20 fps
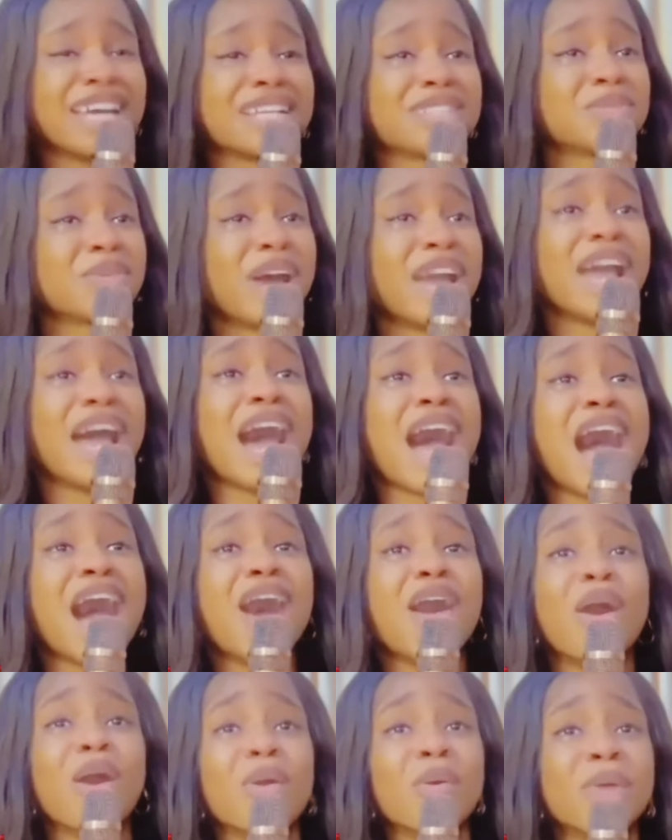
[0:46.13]
that's why
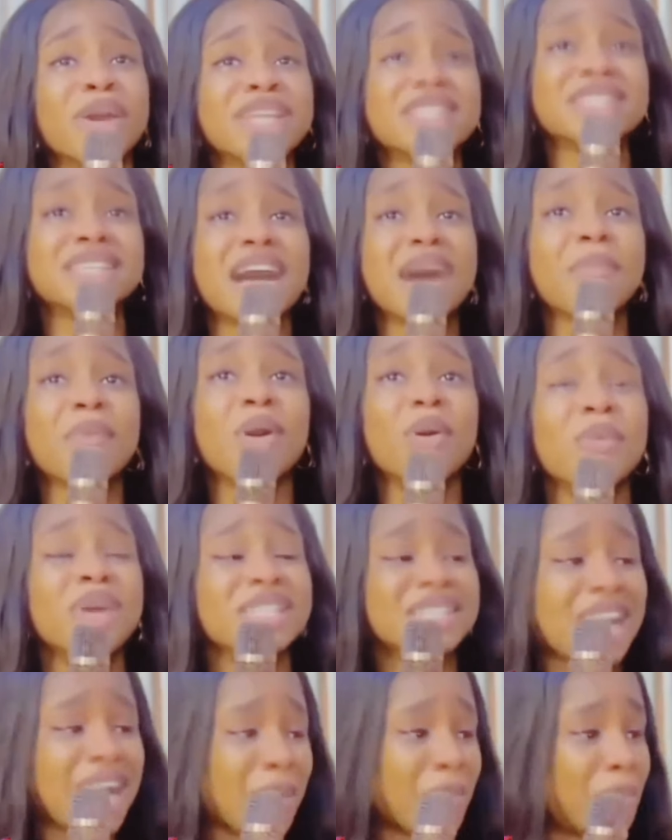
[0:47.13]
I always, I'm
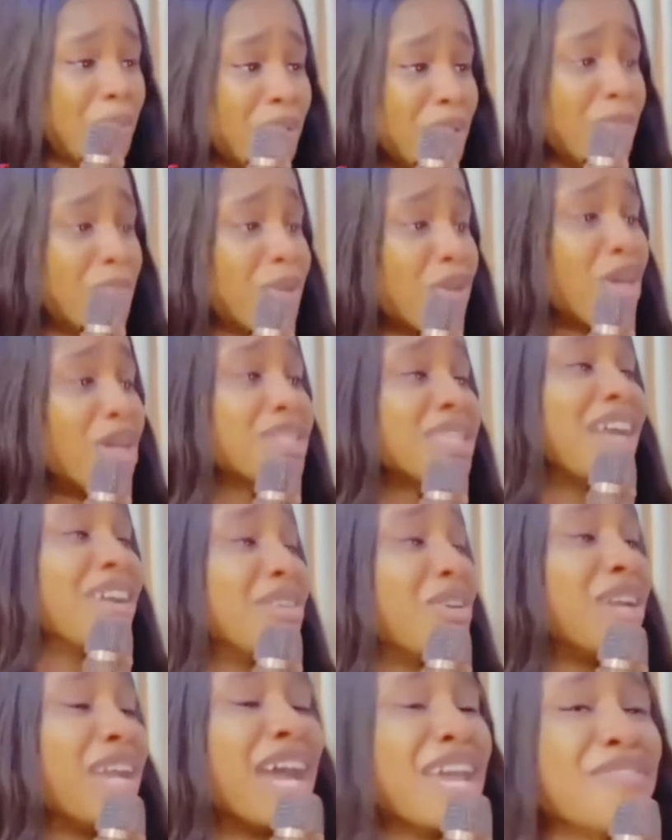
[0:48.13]
always happy because I
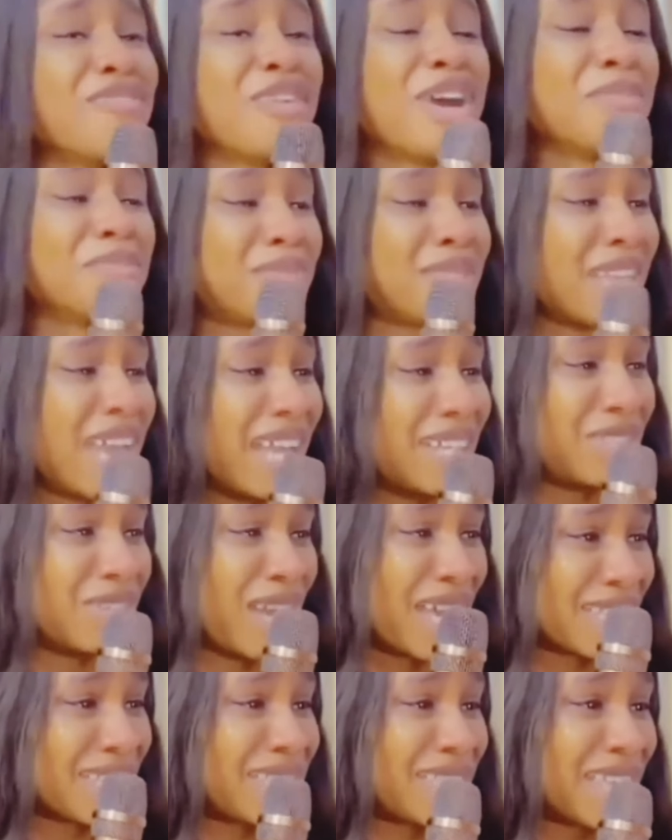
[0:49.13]
know that if I'm sad, you're